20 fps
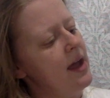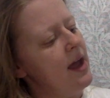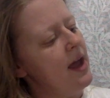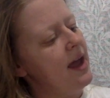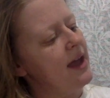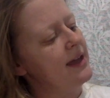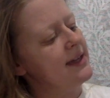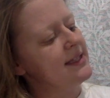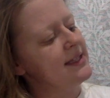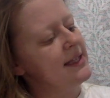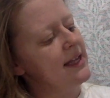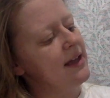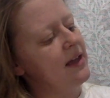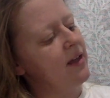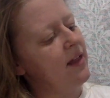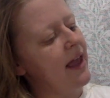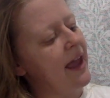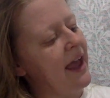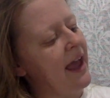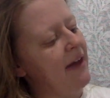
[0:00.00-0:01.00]
until
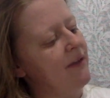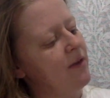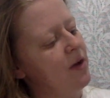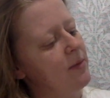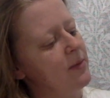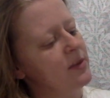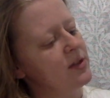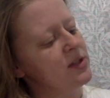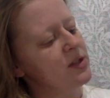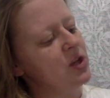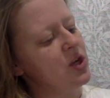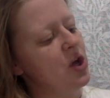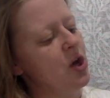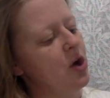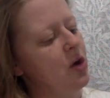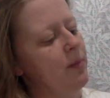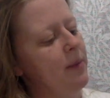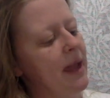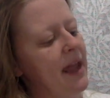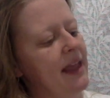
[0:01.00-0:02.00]
I have almost no
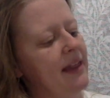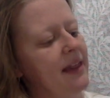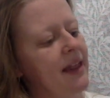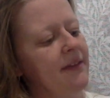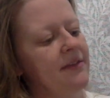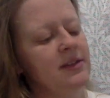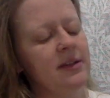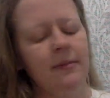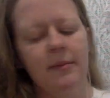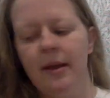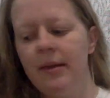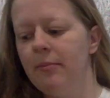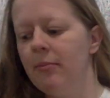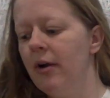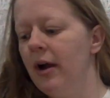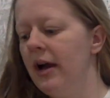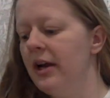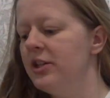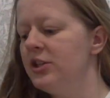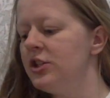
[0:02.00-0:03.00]
paint left on my
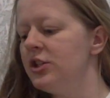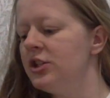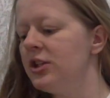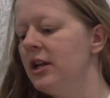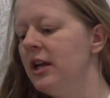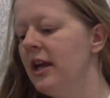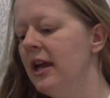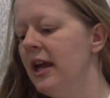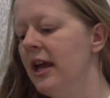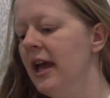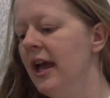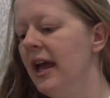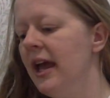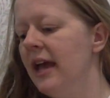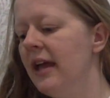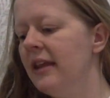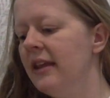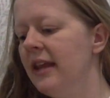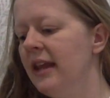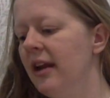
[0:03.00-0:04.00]
brush,
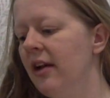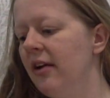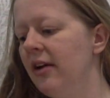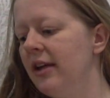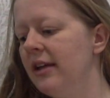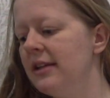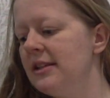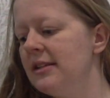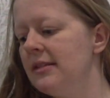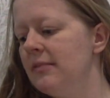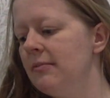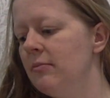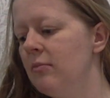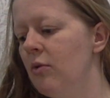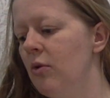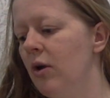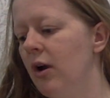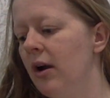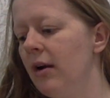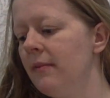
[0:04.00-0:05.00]
and then I'll get some
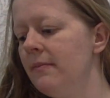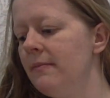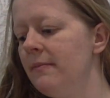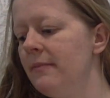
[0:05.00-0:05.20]
more.